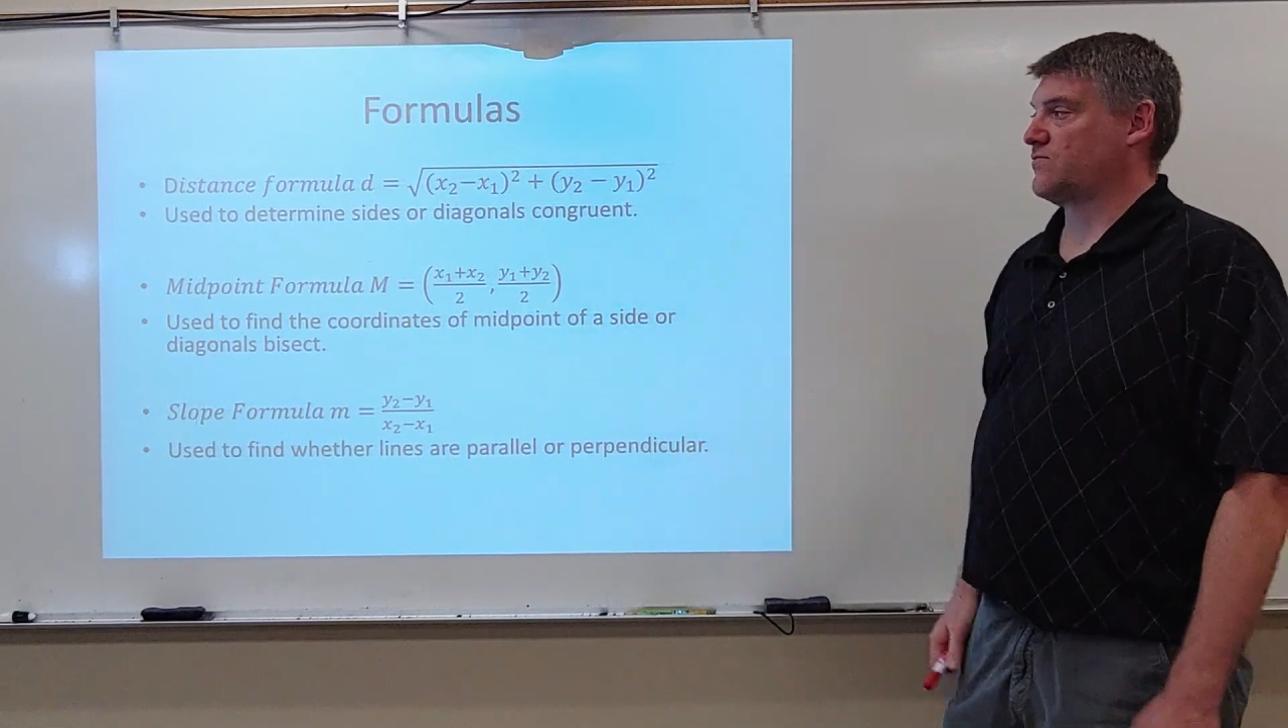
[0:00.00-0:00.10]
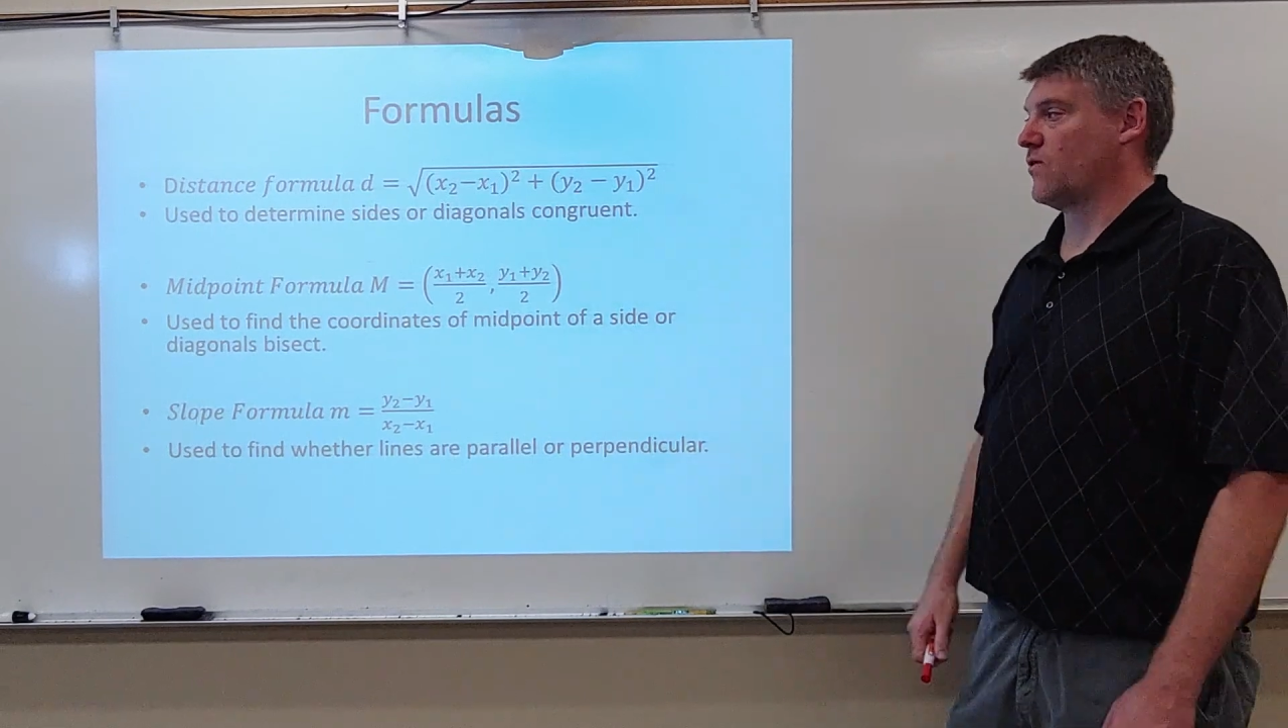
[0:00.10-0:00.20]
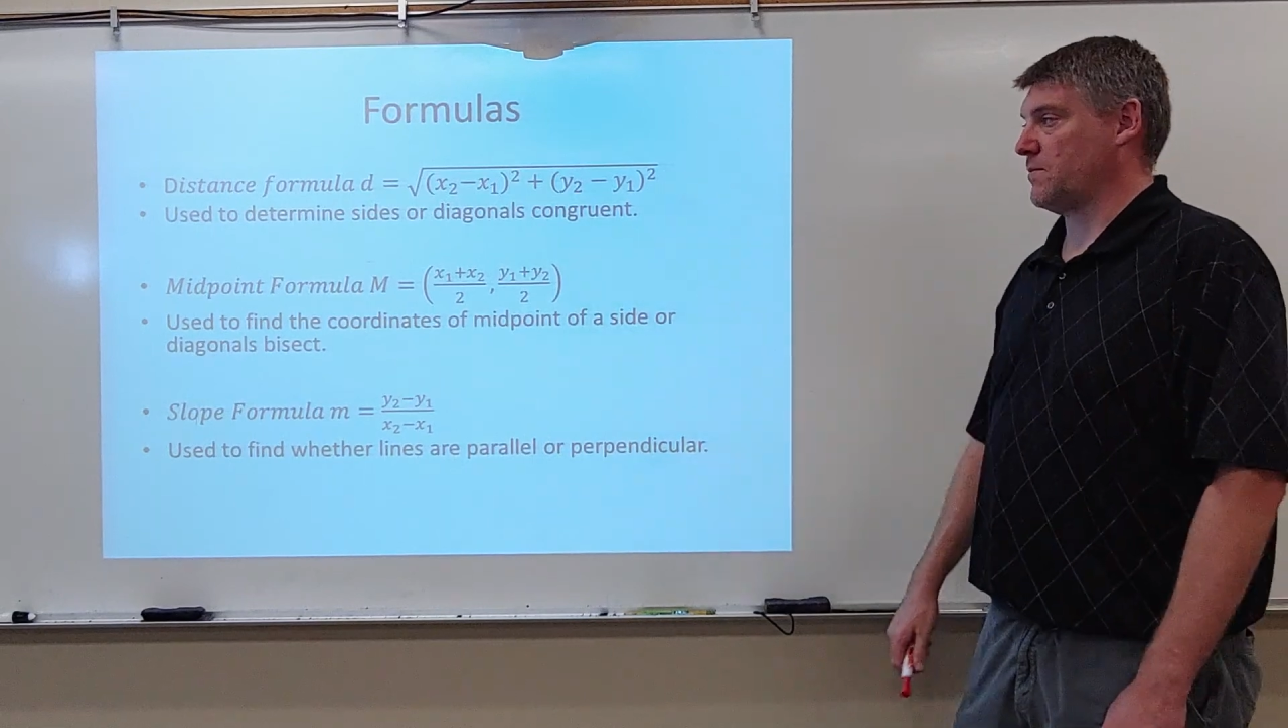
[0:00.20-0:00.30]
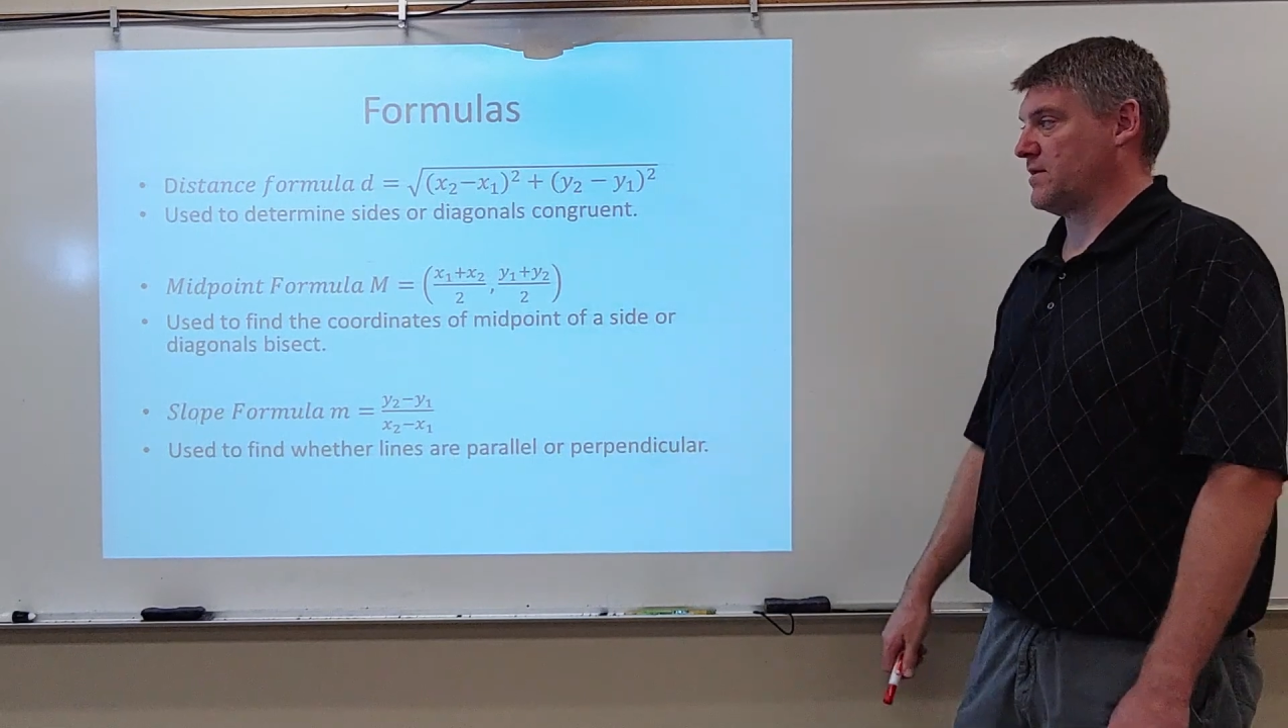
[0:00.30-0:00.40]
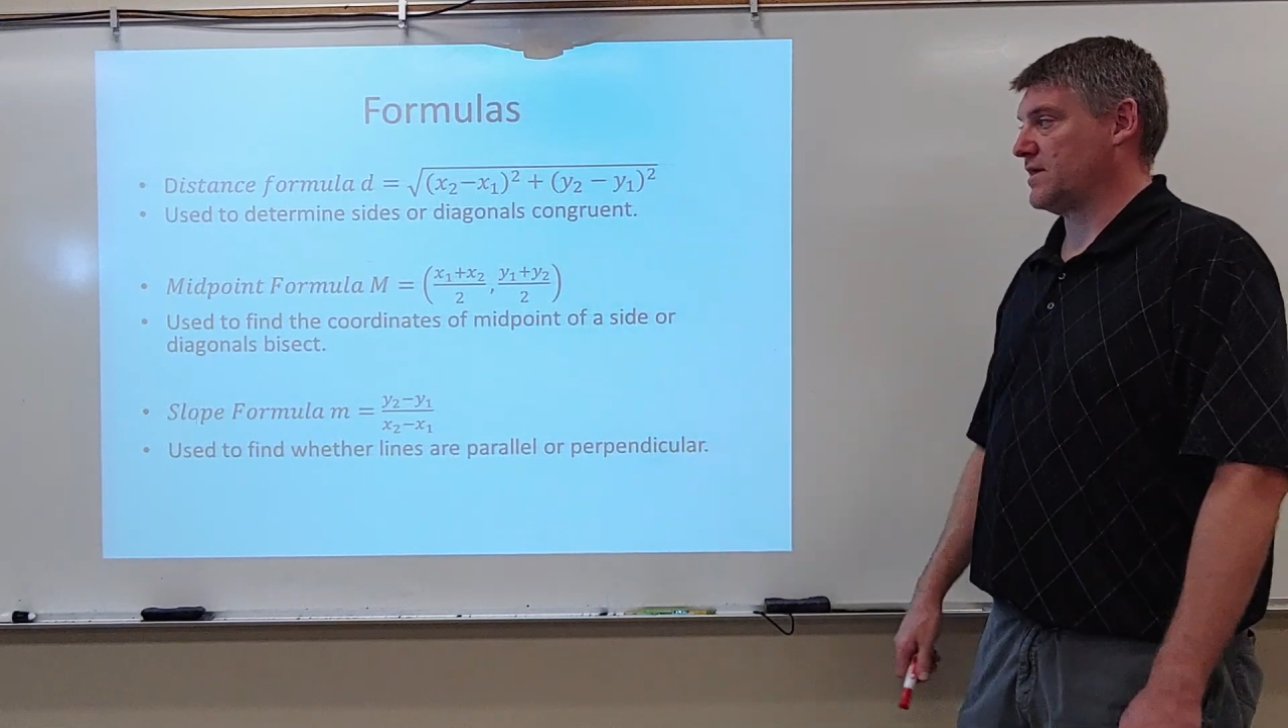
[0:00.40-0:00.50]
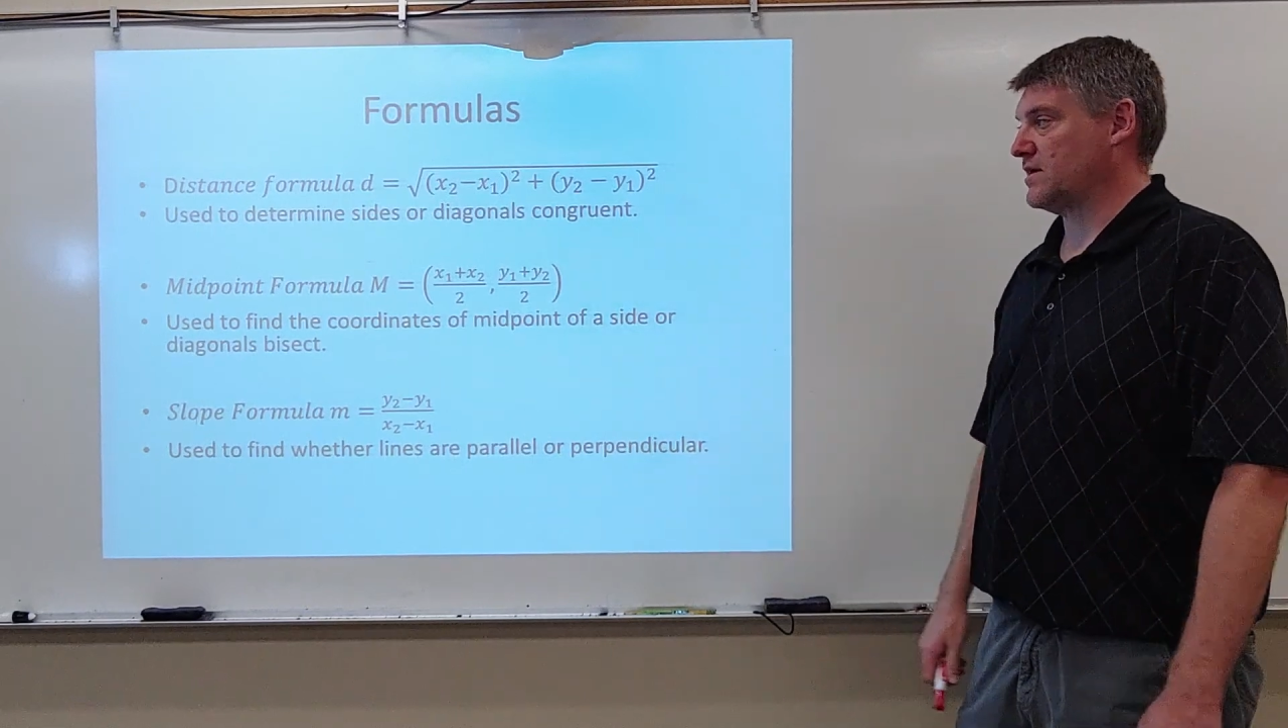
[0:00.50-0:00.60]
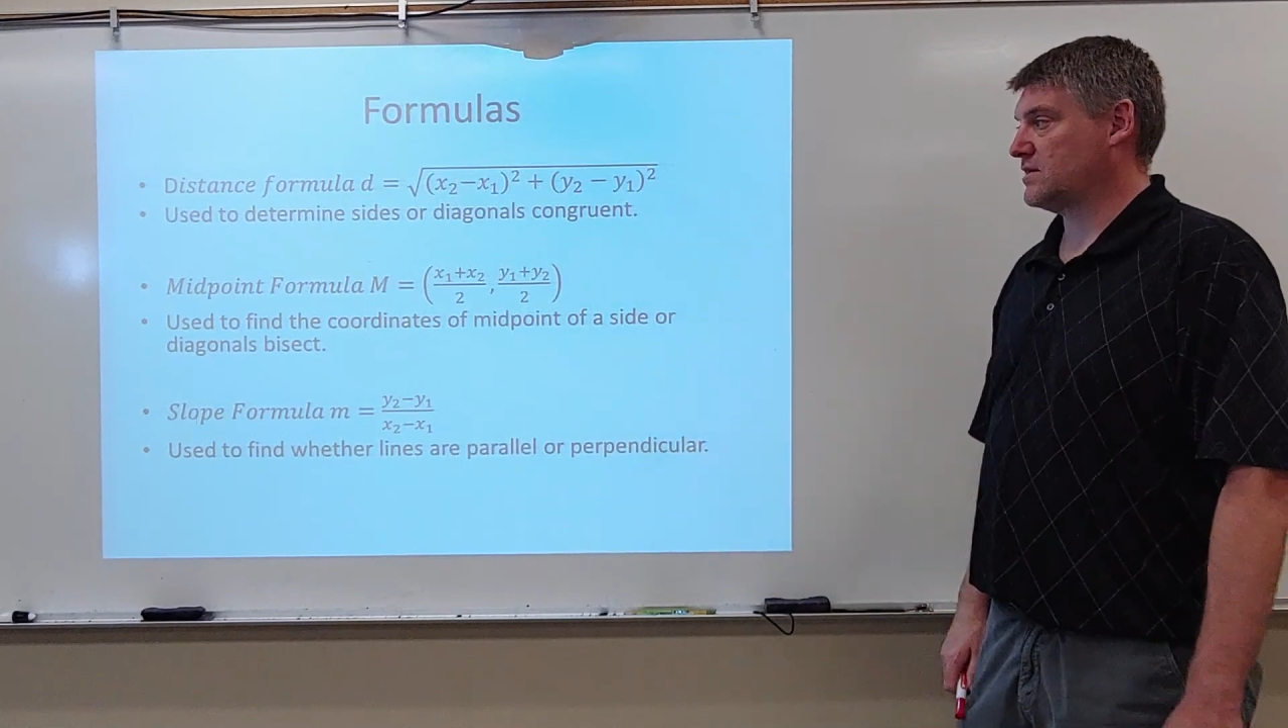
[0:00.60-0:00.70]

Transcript: formula.